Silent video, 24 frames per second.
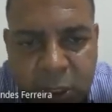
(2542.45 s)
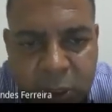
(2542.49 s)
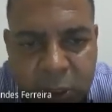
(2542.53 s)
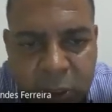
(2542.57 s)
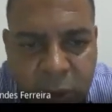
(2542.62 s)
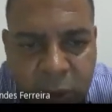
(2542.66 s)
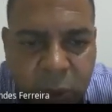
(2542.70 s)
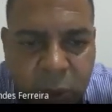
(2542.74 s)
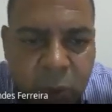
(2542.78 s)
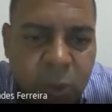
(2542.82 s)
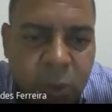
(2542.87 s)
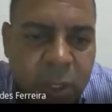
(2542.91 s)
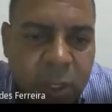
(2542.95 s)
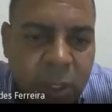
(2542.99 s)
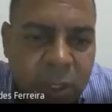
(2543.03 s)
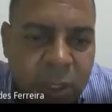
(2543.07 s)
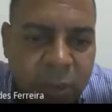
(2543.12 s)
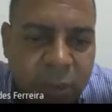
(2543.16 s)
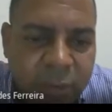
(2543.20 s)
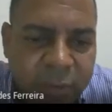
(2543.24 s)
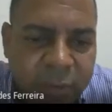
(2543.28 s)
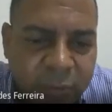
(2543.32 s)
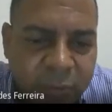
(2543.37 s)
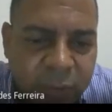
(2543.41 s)
So
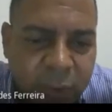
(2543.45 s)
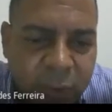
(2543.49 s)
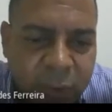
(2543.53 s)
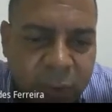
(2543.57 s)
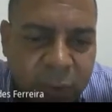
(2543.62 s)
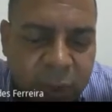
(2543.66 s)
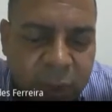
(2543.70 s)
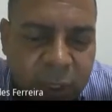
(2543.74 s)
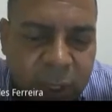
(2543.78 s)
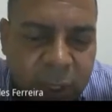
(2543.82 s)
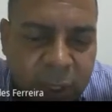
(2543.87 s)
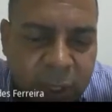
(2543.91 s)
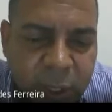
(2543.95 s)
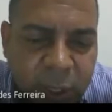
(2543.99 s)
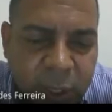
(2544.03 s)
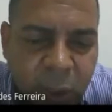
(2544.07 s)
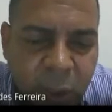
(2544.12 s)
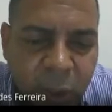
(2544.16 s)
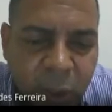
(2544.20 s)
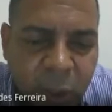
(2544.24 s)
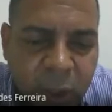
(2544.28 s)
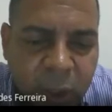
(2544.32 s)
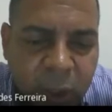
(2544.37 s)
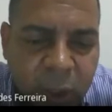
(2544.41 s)
for
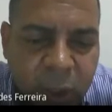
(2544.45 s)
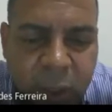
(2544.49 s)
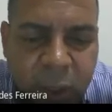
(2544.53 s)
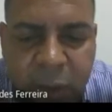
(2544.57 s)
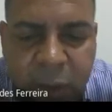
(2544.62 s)
law